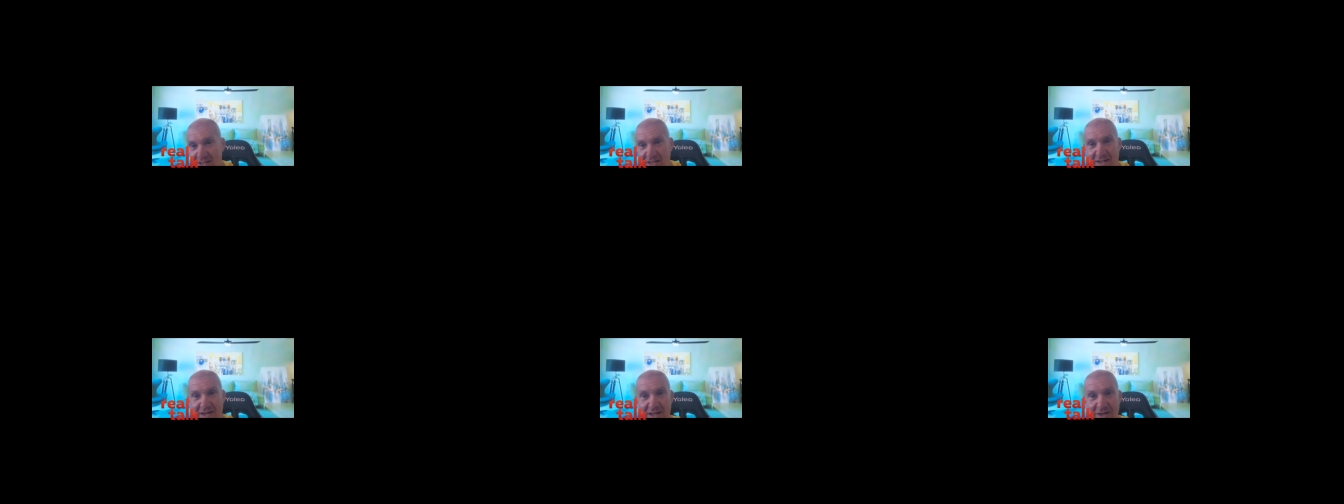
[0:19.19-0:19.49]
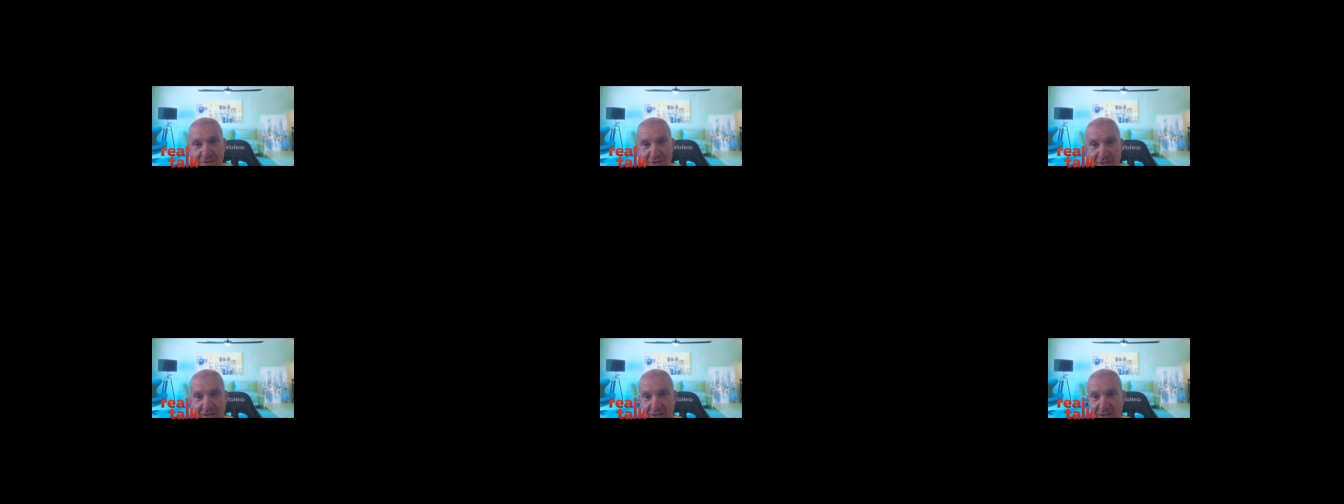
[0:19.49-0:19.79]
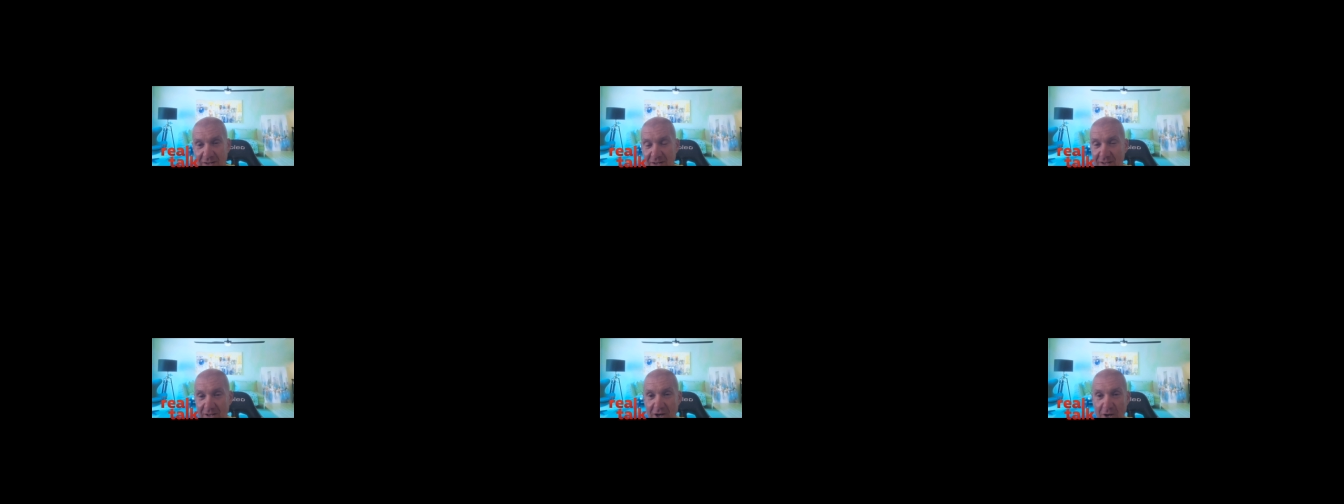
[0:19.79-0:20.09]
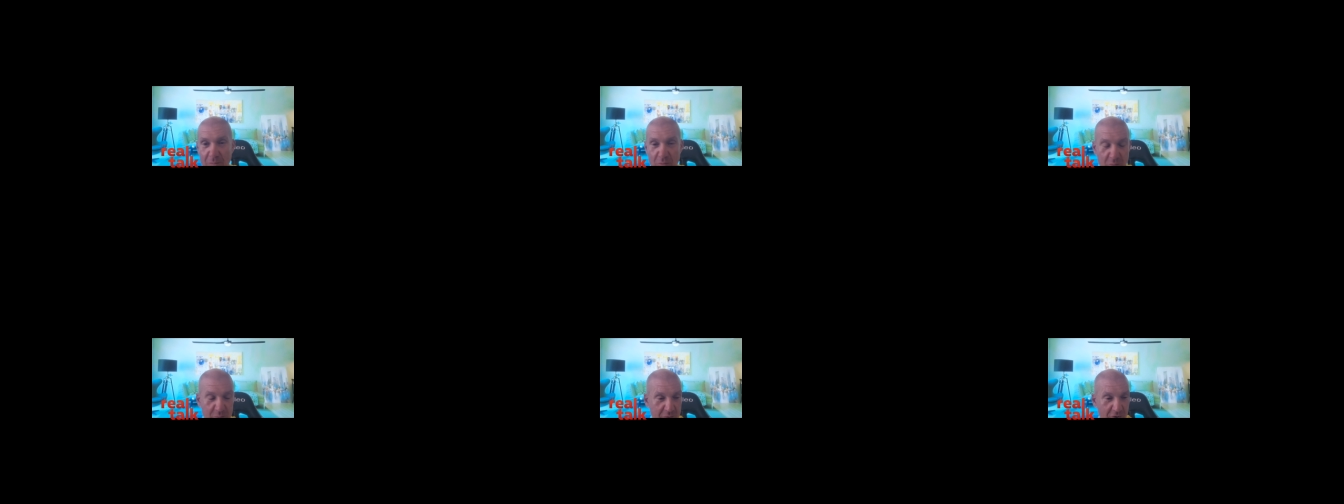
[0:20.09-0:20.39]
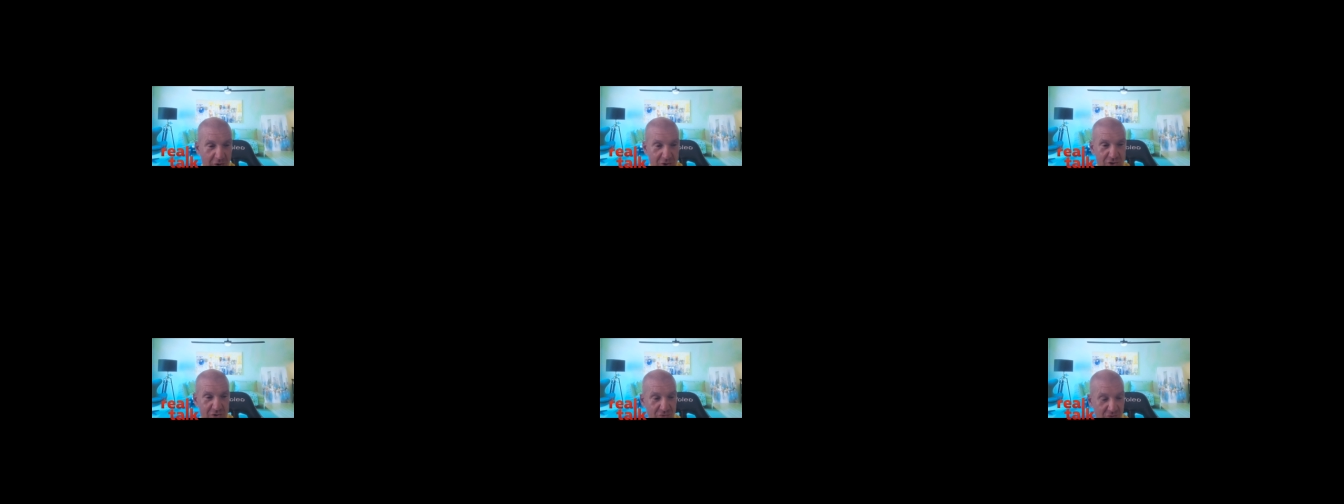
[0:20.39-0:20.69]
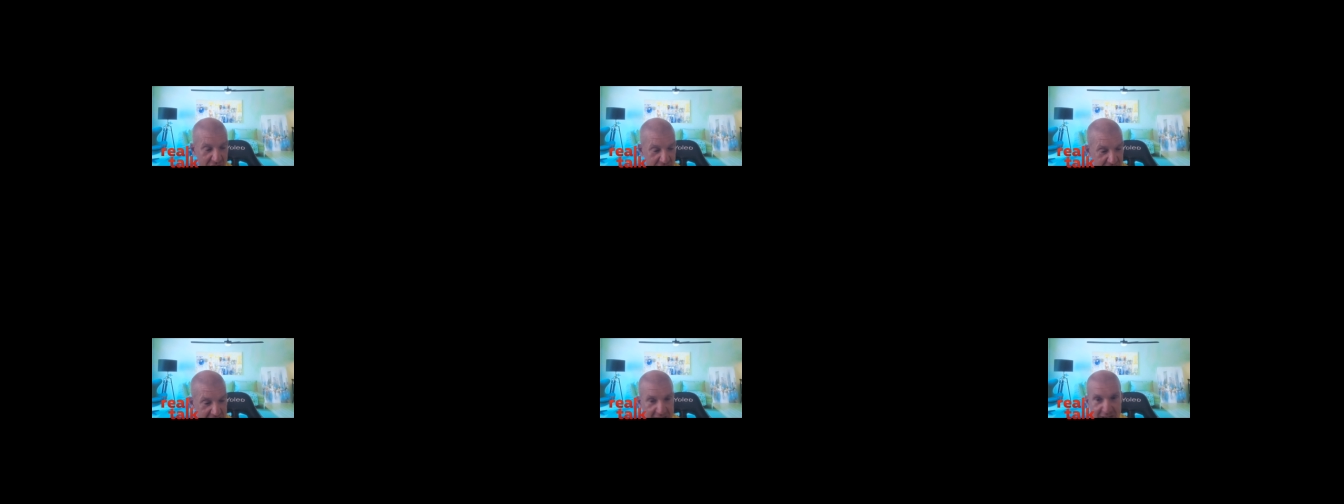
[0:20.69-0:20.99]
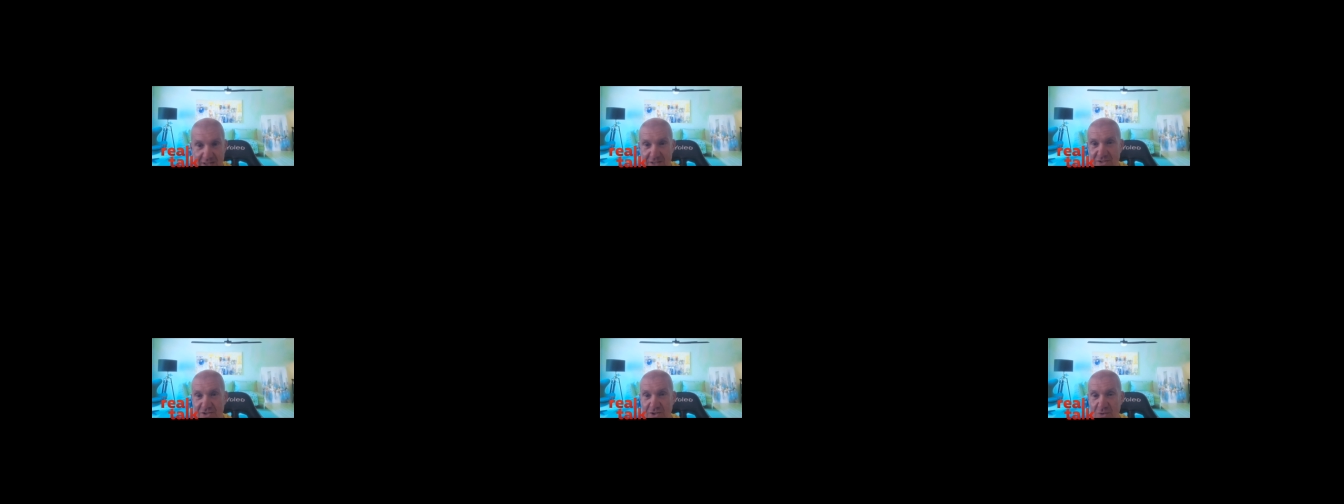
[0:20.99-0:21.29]
a cardboard box, or I'd get
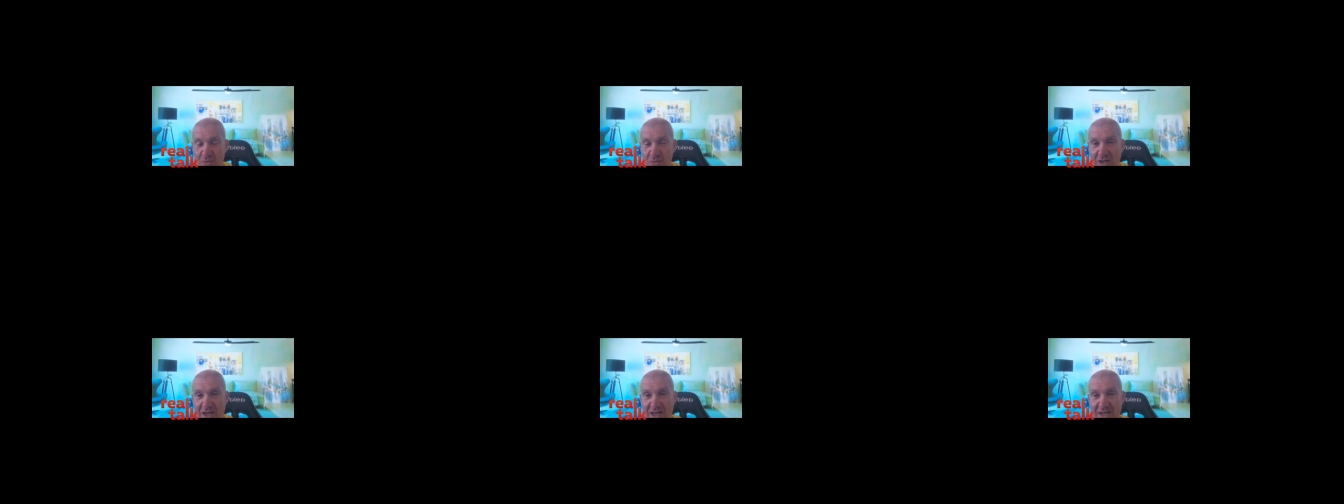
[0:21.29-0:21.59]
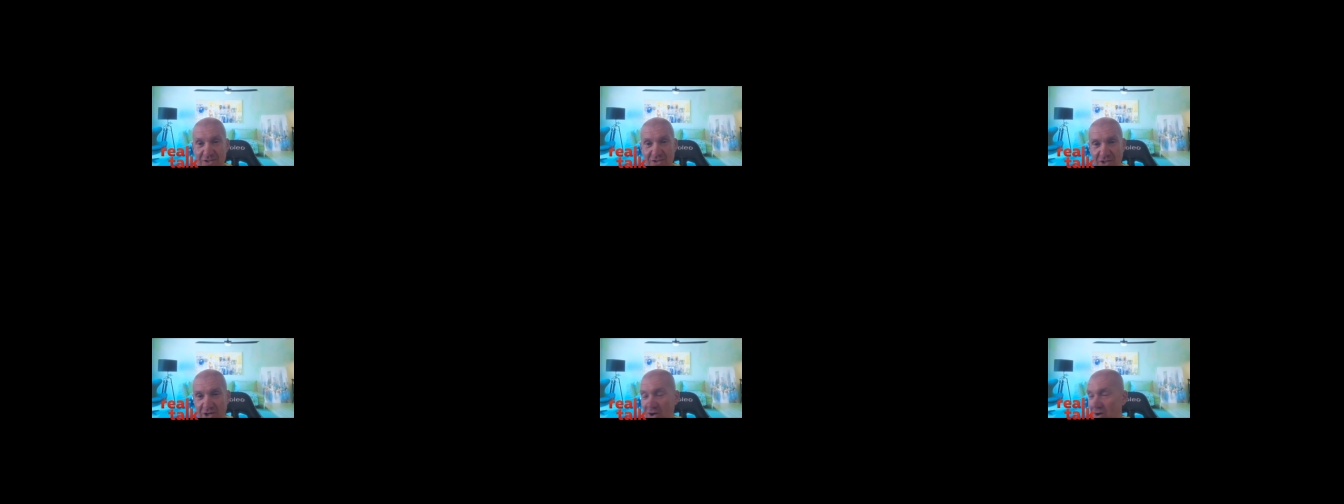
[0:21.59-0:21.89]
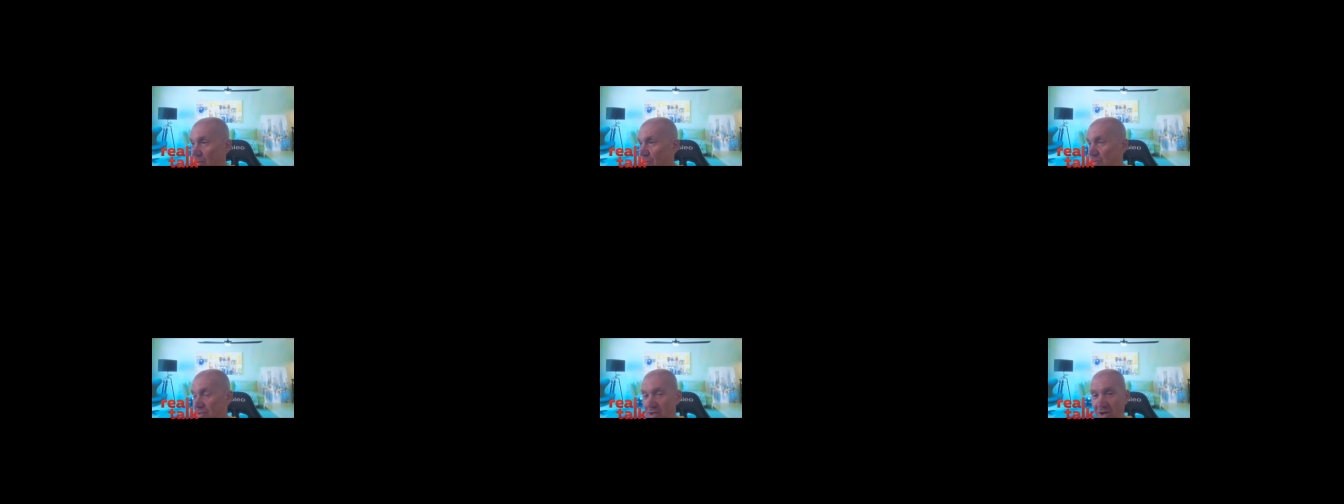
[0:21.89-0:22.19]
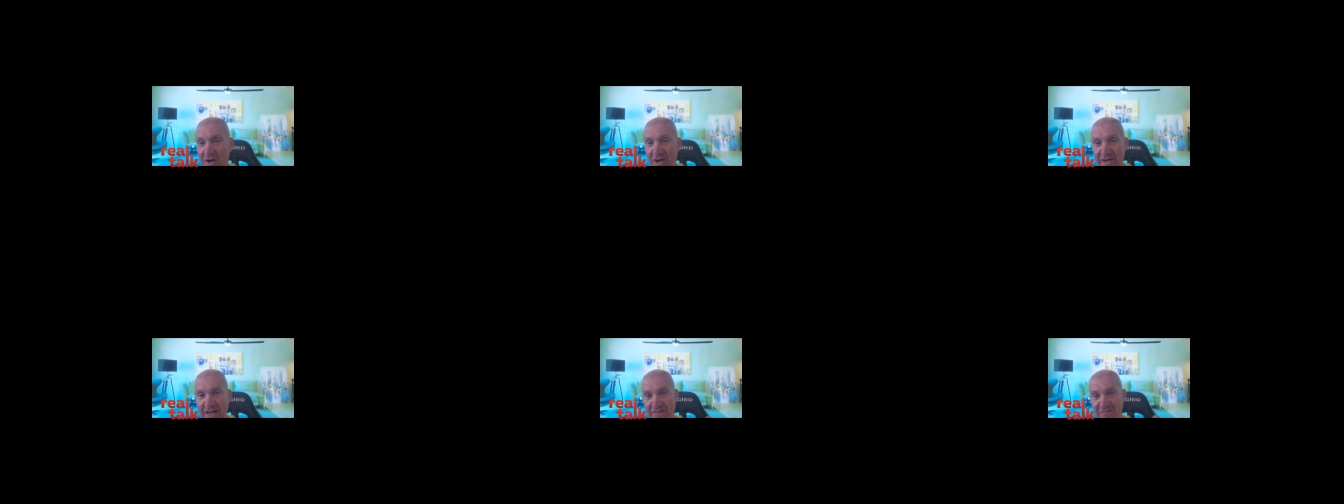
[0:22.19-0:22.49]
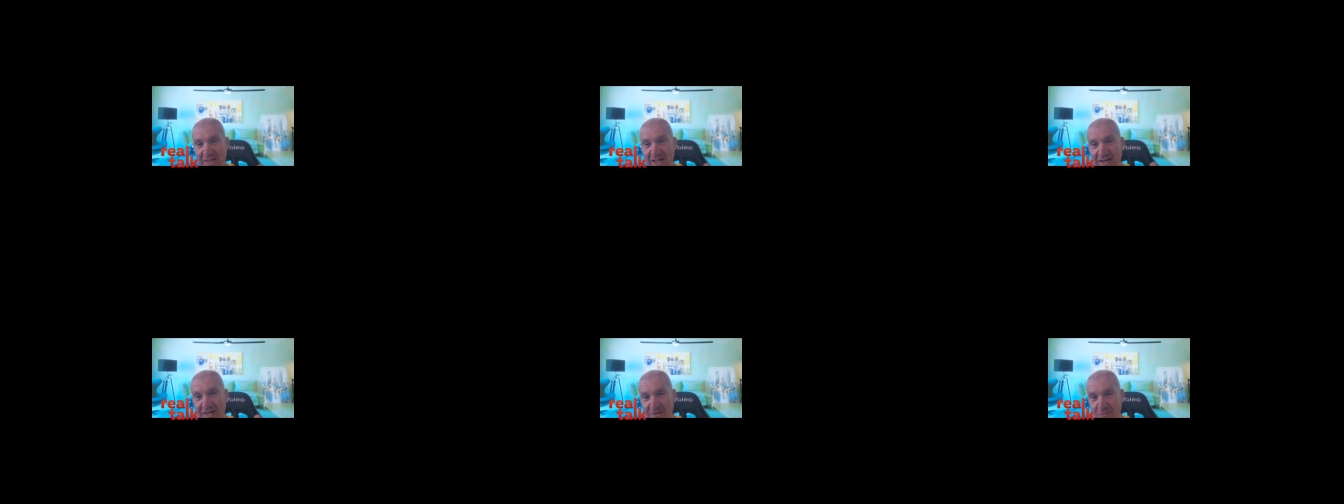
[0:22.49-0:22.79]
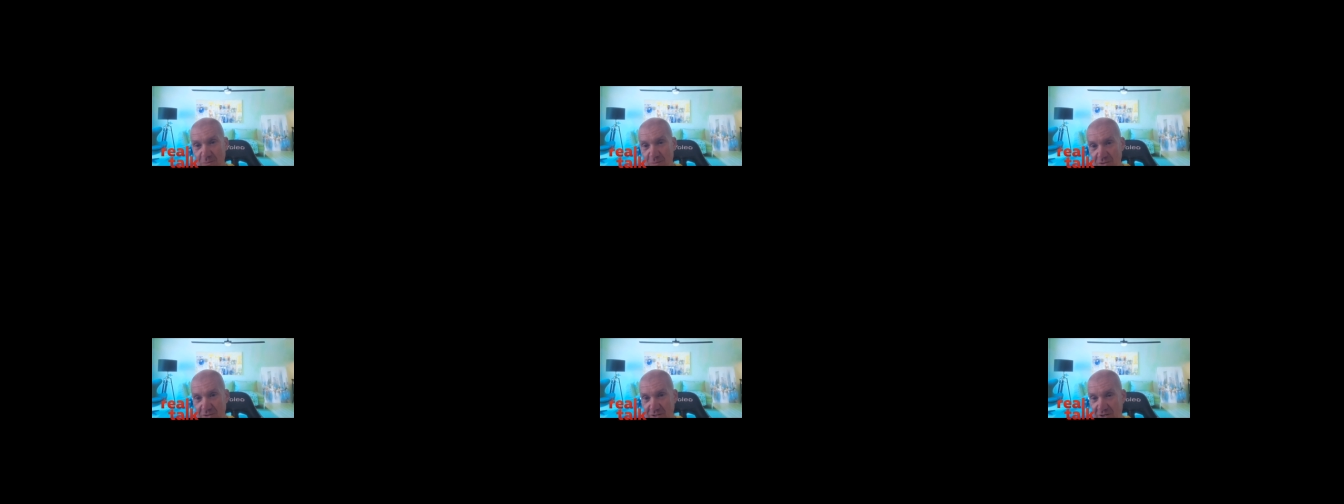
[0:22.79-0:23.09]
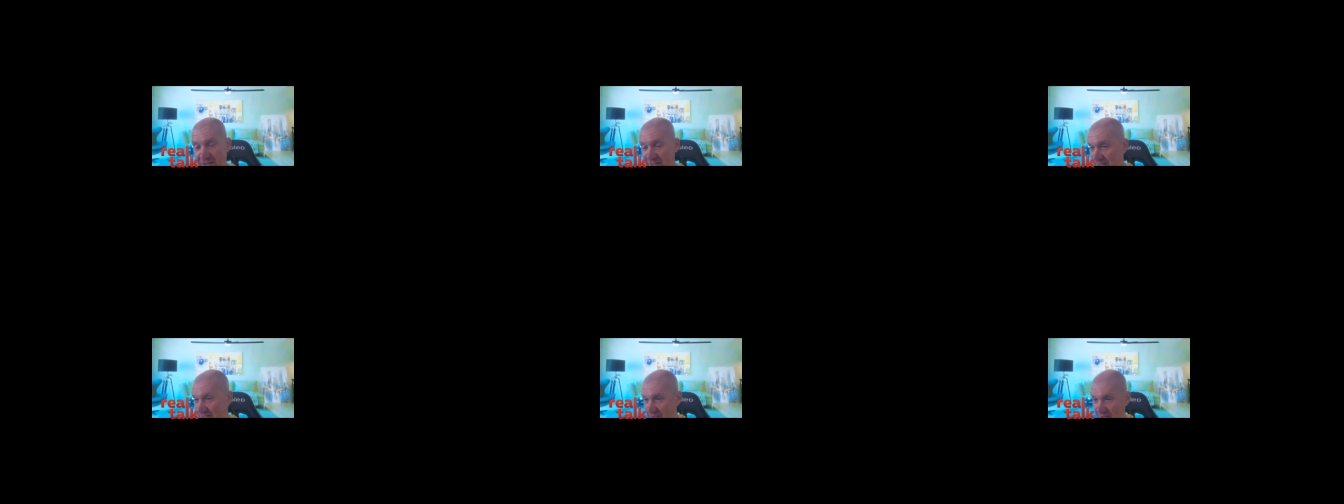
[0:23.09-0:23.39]
a suitcase, and I'd have that little,
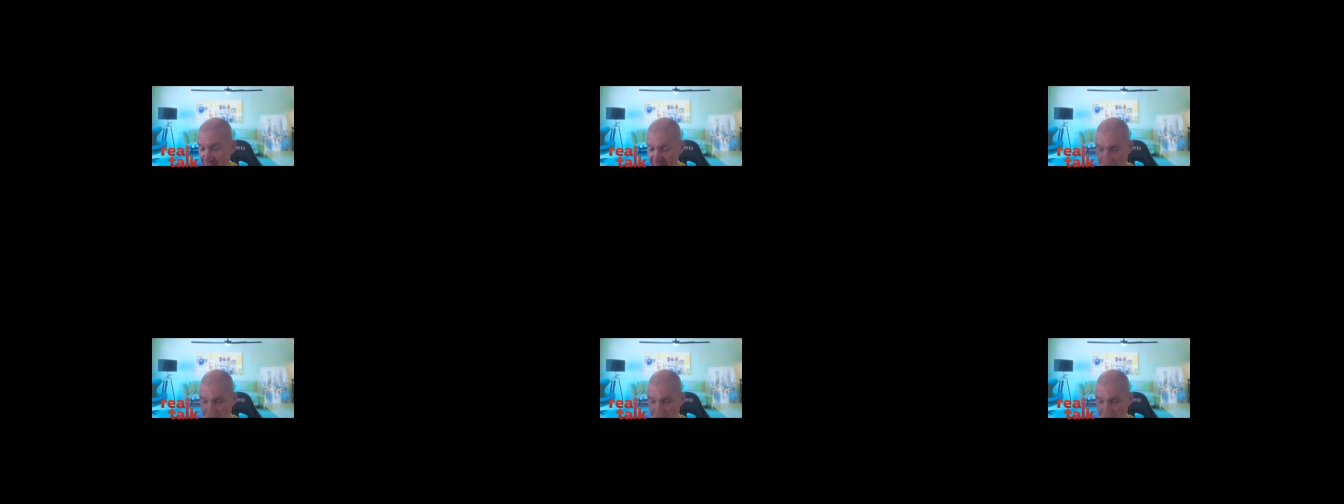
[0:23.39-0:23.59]
I had